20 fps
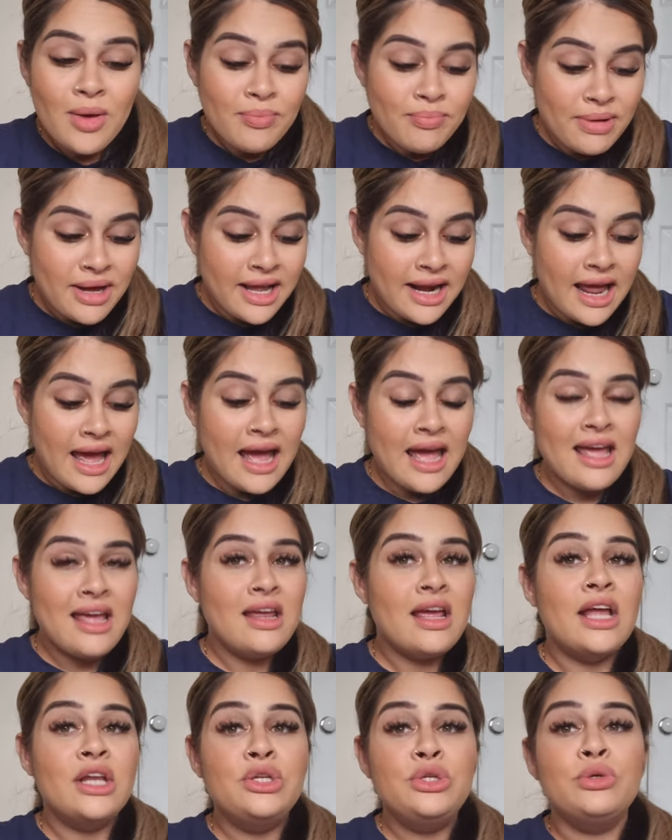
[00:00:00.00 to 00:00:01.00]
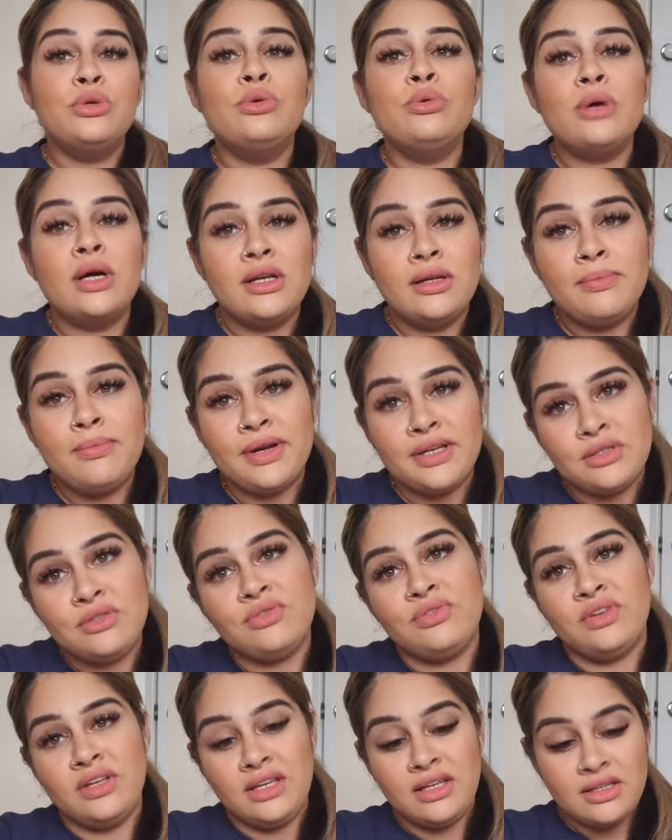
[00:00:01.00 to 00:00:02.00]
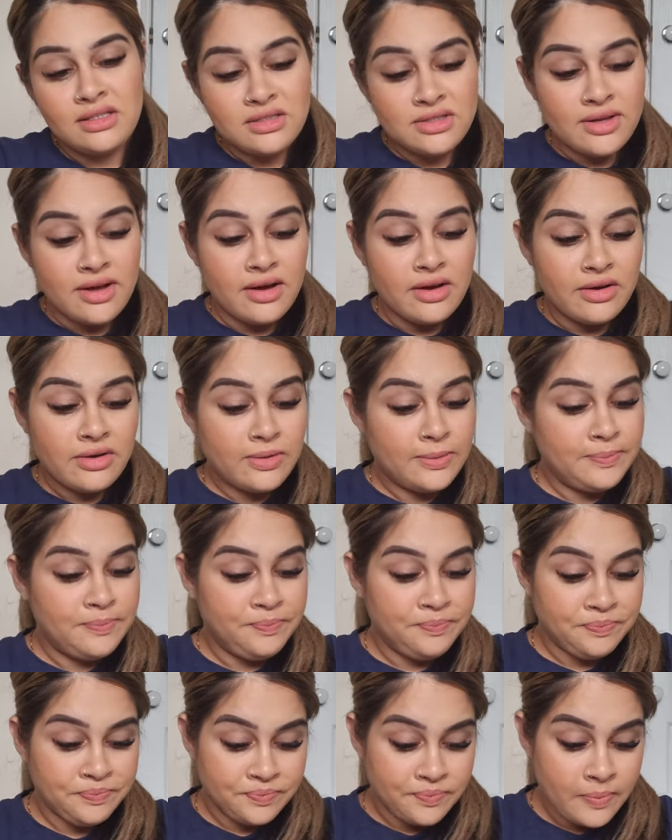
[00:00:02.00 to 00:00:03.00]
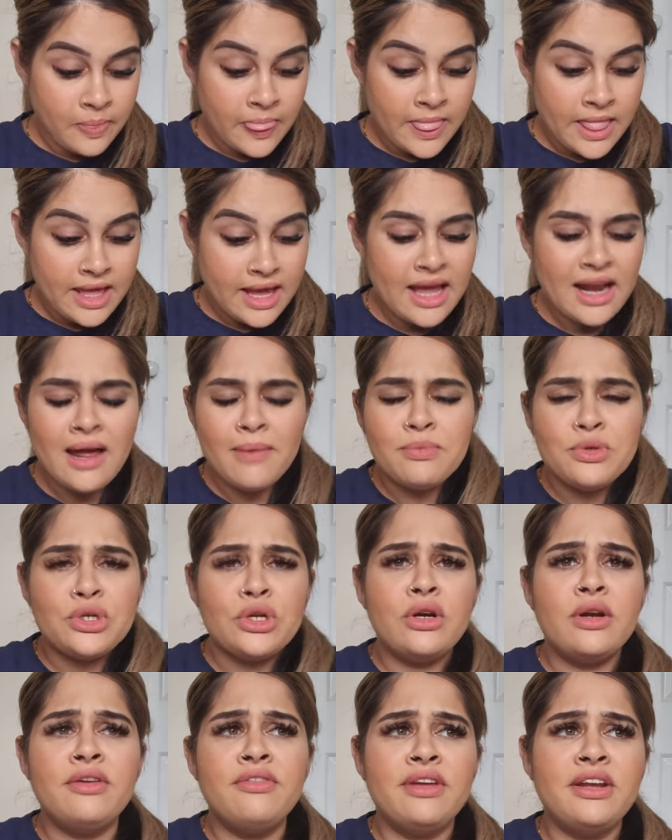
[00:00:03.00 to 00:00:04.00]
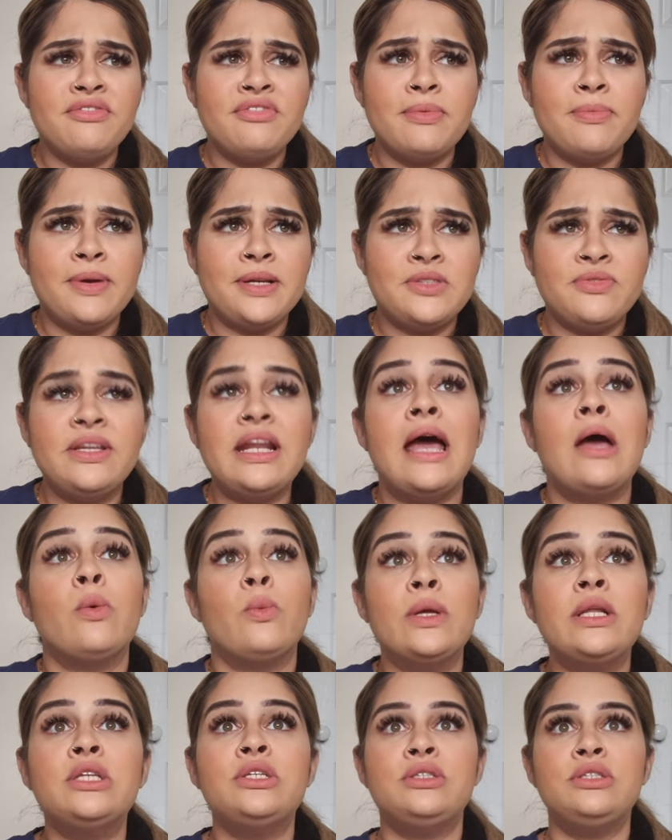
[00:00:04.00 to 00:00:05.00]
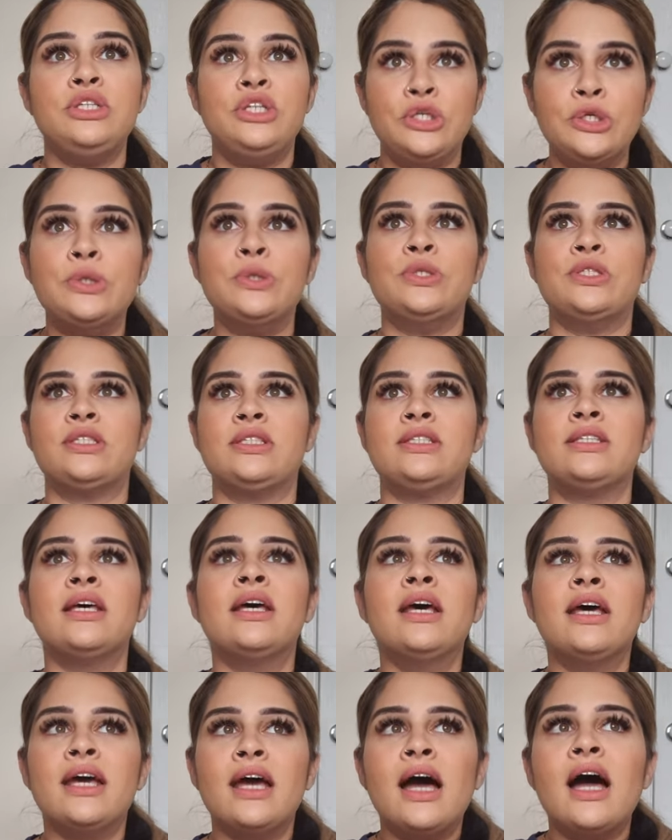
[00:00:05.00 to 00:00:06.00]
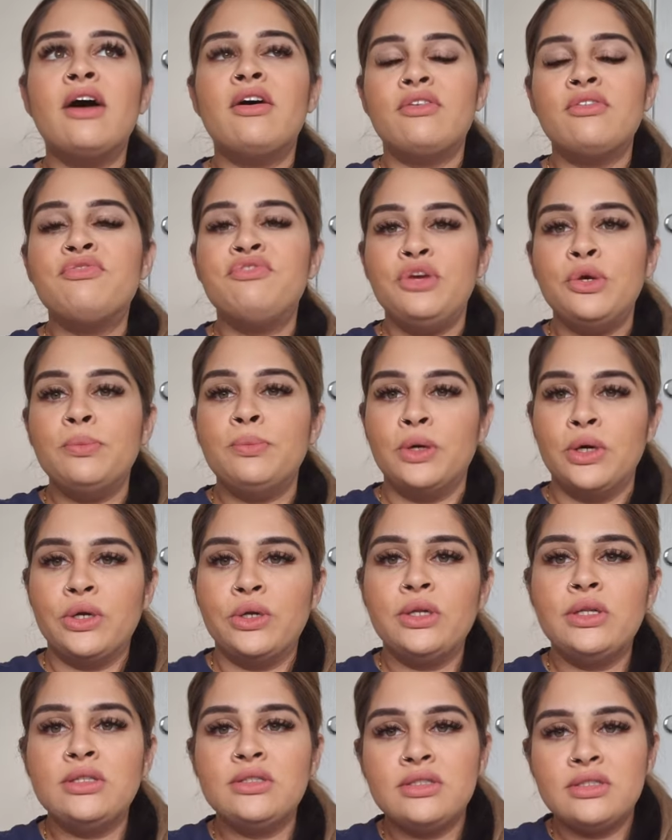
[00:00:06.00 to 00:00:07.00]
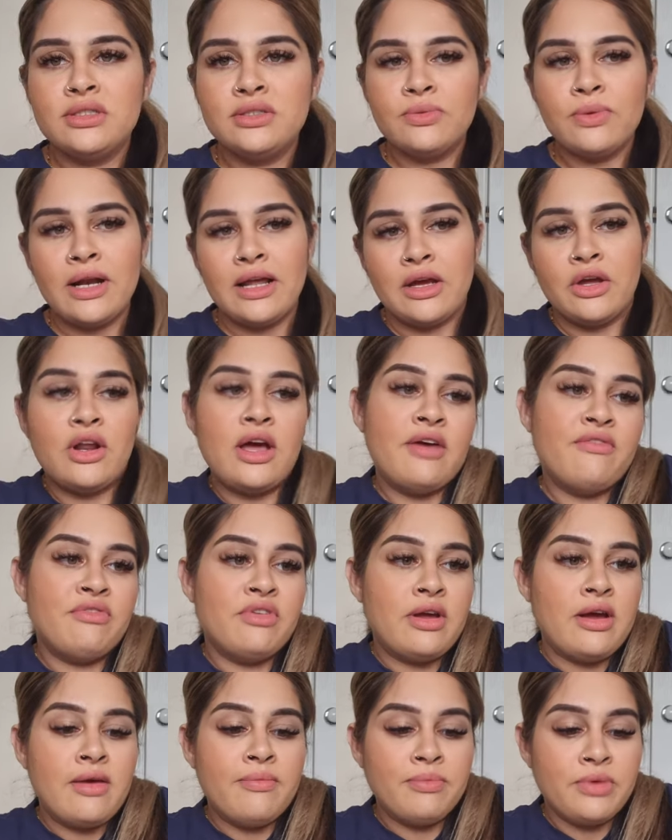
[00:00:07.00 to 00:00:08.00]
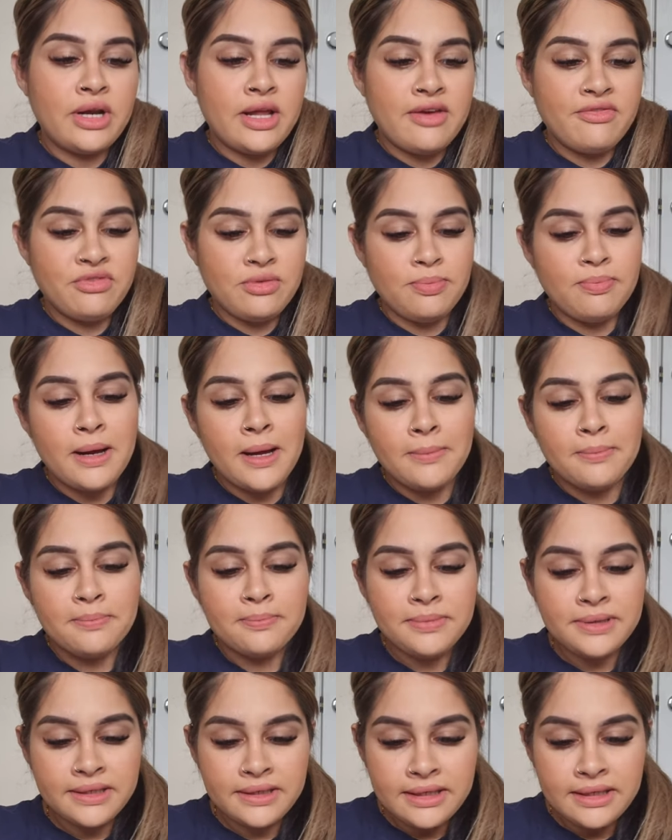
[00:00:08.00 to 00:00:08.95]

but I, I do want to breastfeed so and I'm sure even if I breastfeed I will use a few bottles when I'm gonna I'm gonna have to pump